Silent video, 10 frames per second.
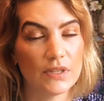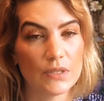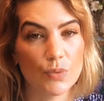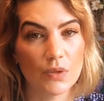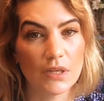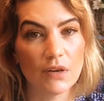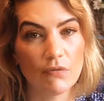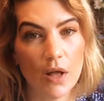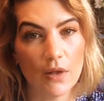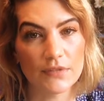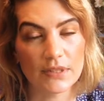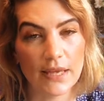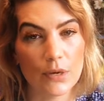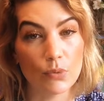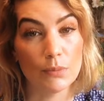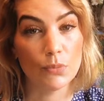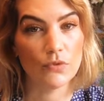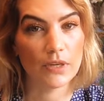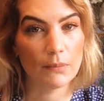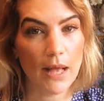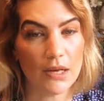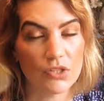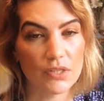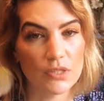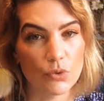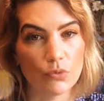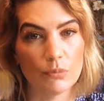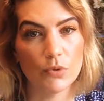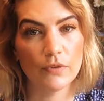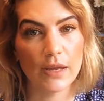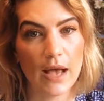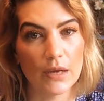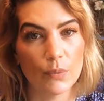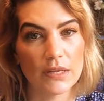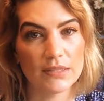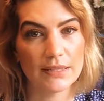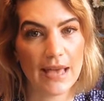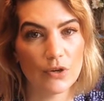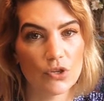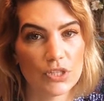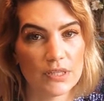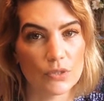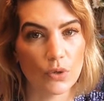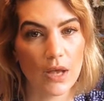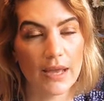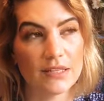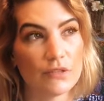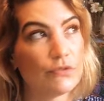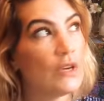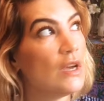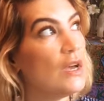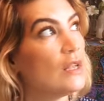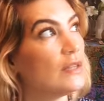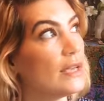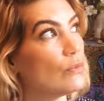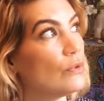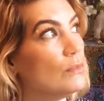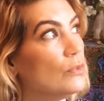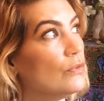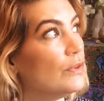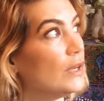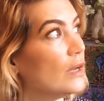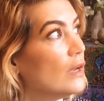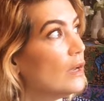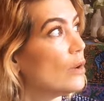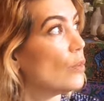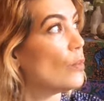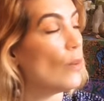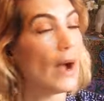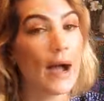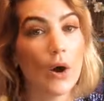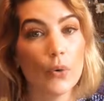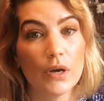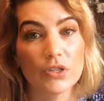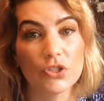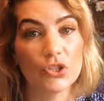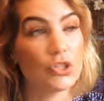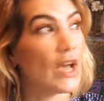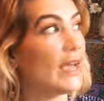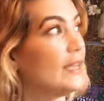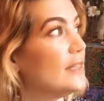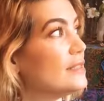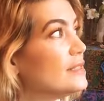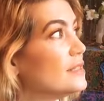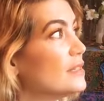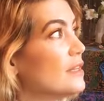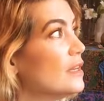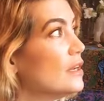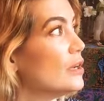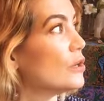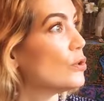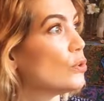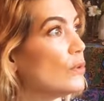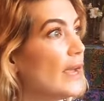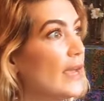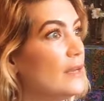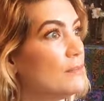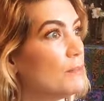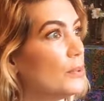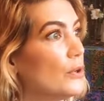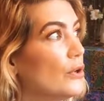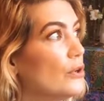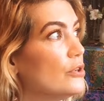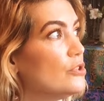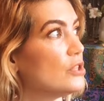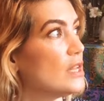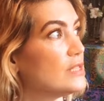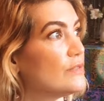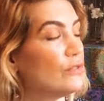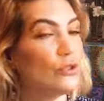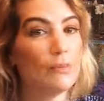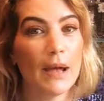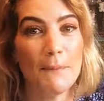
and is really involved in like removing blockages or removing unwanted energies or kind of like removing wow a giant crane bird just flew by